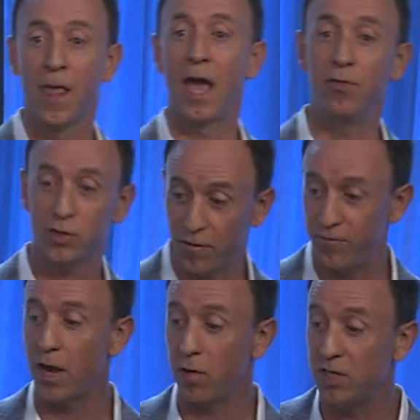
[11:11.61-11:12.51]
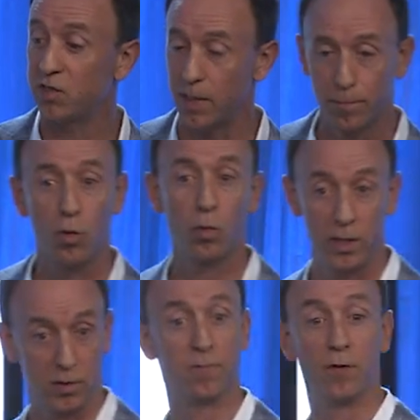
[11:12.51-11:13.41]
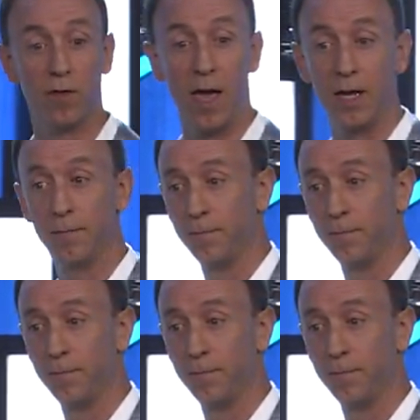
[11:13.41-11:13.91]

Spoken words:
And there's a very simple reason for that.